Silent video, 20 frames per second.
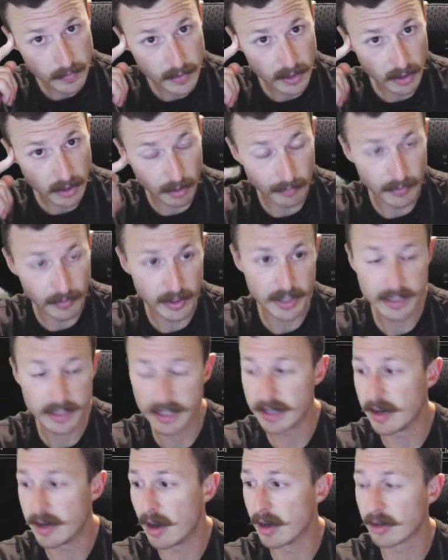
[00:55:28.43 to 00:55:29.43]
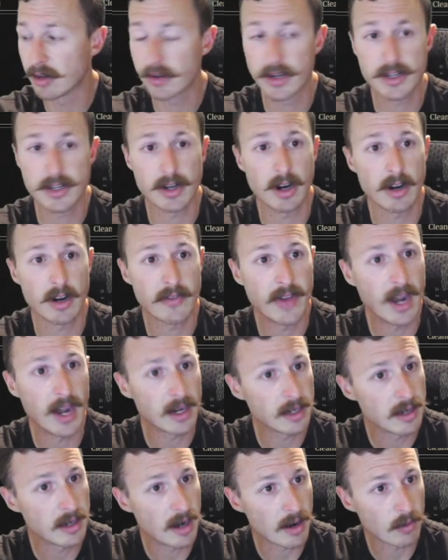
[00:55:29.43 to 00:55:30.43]
Hopefully it's a non-creature artifact and
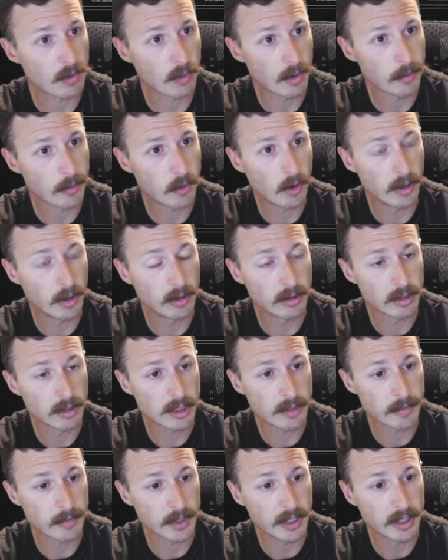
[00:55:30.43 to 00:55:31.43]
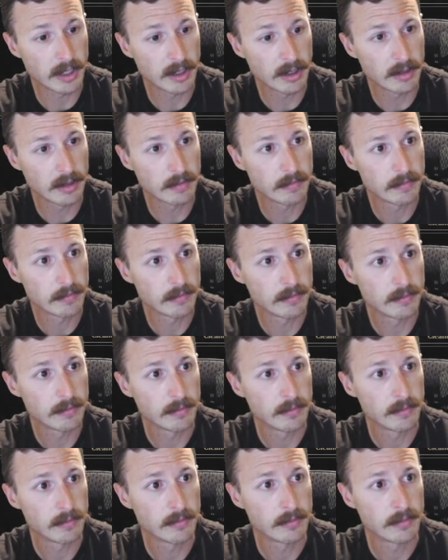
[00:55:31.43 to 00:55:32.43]
not a worm coil or something here.
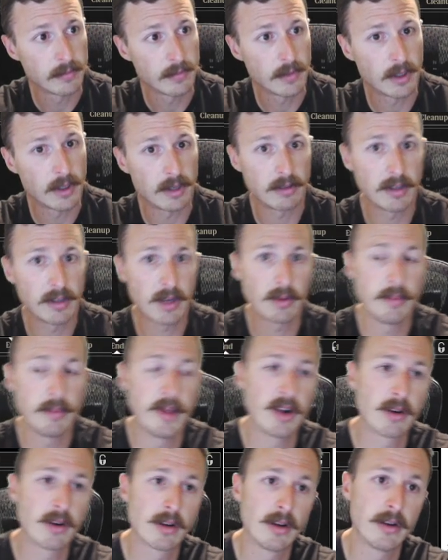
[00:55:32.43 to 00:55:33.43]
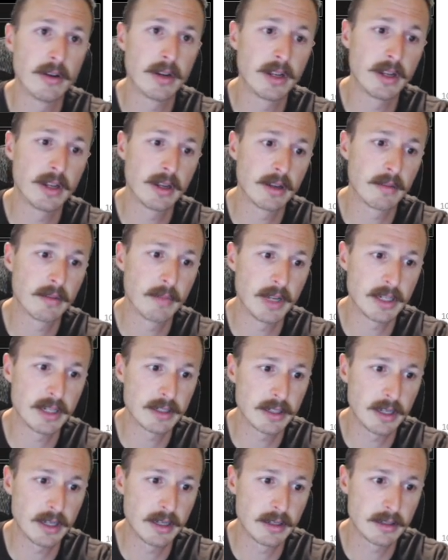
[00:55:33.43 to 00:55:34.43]
Liquid metal coating. Makes
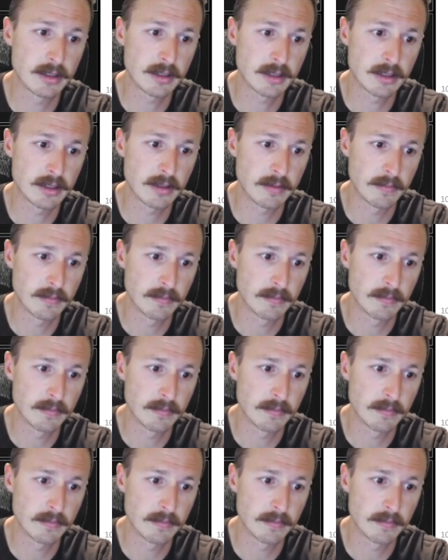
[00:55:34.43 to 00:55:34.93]
sense.